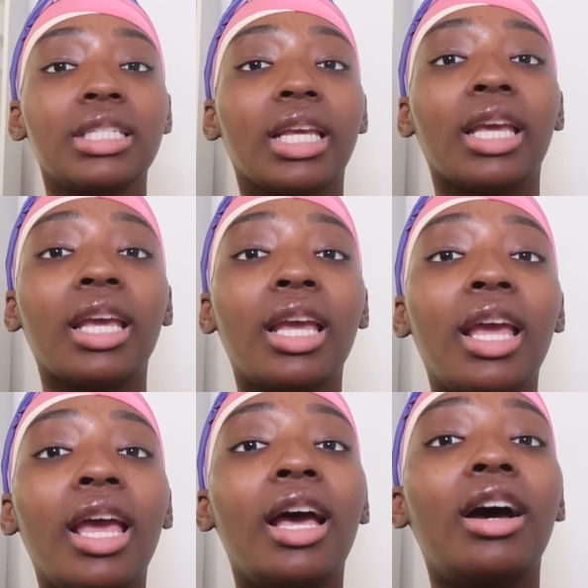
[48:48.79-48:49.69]
is it
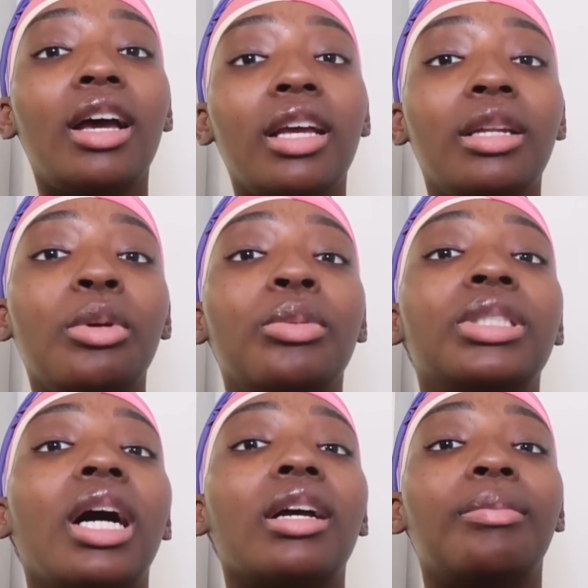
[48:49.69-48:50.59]
let me
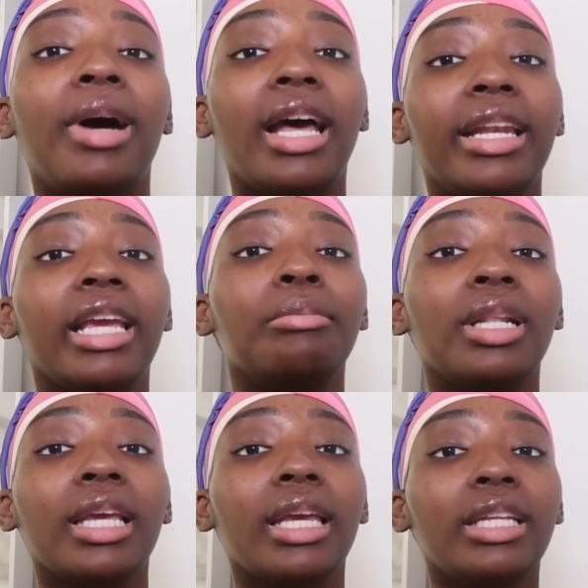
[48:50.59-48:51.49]
tuck my
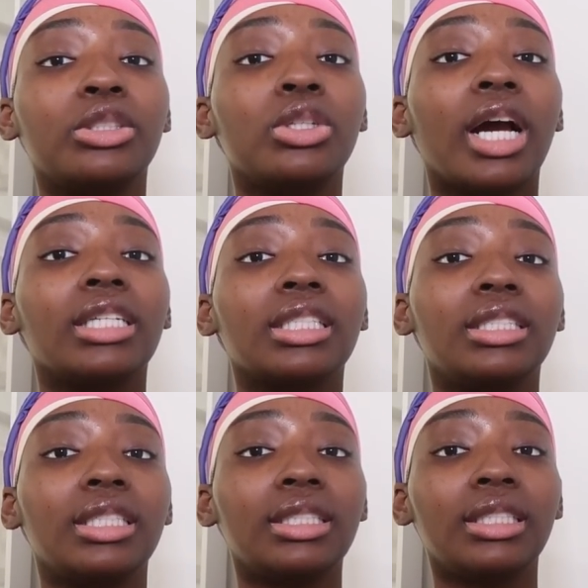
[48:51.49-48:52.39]
nameplate in so you guys
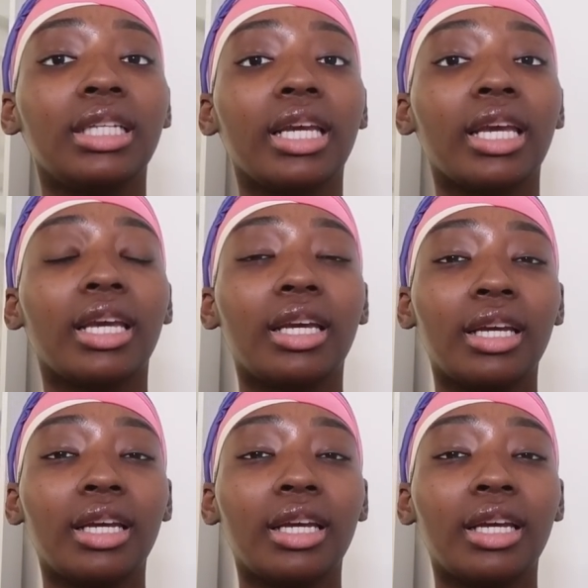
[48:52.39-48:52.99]
could just see it